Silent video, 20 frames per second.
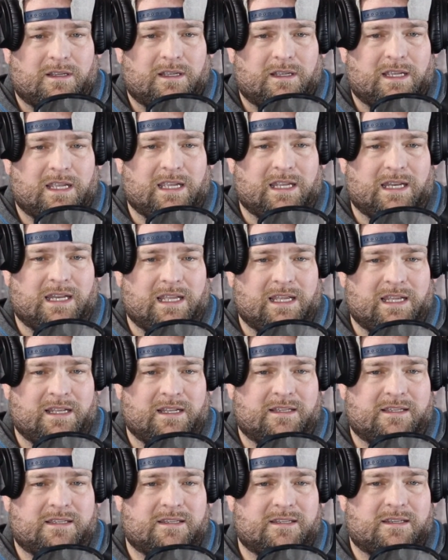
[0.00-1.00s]
He
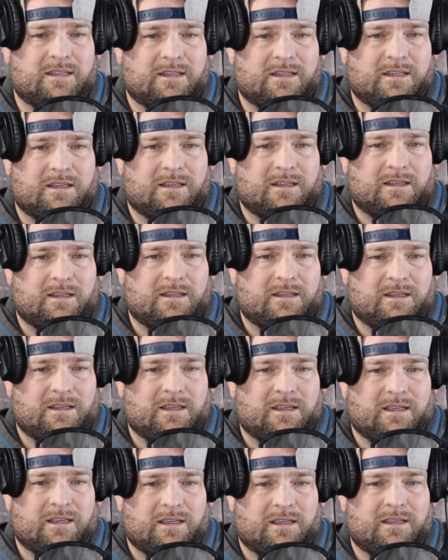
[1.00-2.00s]
needs
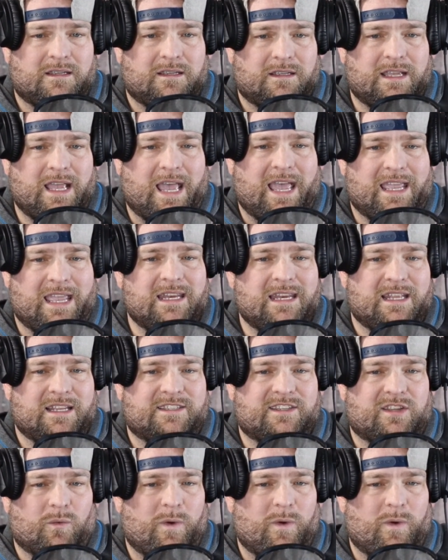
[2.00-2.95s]
to